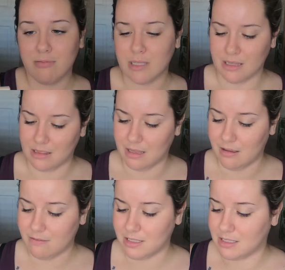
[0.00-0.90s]
have been
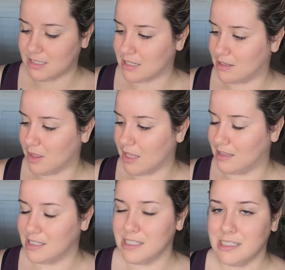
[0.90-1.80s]
loving this little
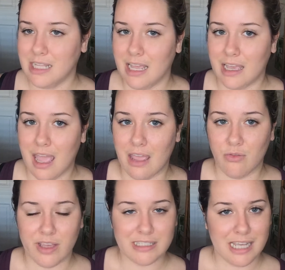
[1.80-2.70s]
thing. This is like a
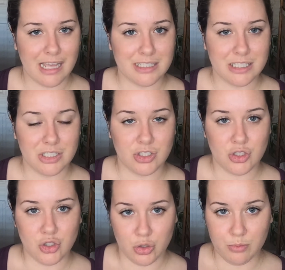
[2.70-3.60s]
fantastic
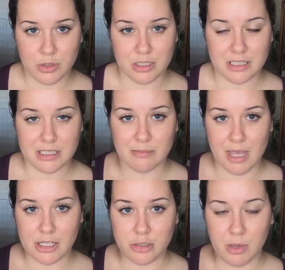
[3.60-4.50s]
dupe to the
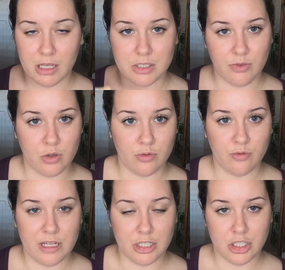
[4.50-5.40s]
Smashbox Photo
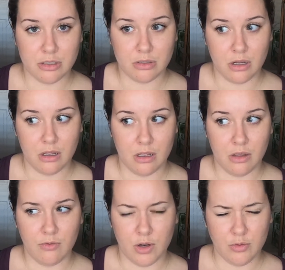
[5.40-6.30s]

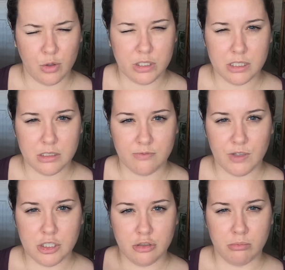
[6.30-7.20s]
Focus
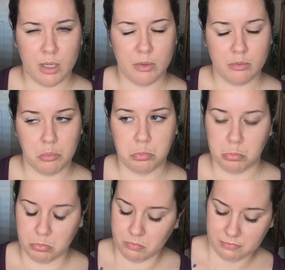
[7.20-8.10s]
Finish Primer.
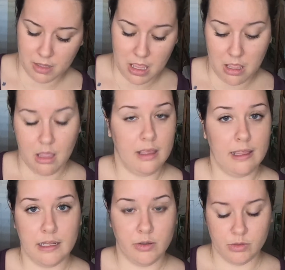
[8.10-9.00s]

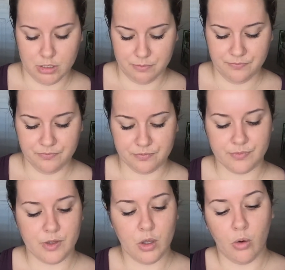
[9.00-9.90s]
Anywho,
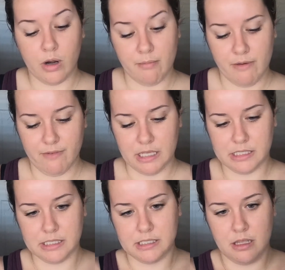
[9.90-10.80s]
going on my
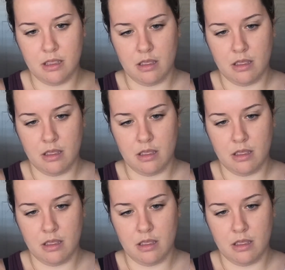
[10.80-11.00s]
face.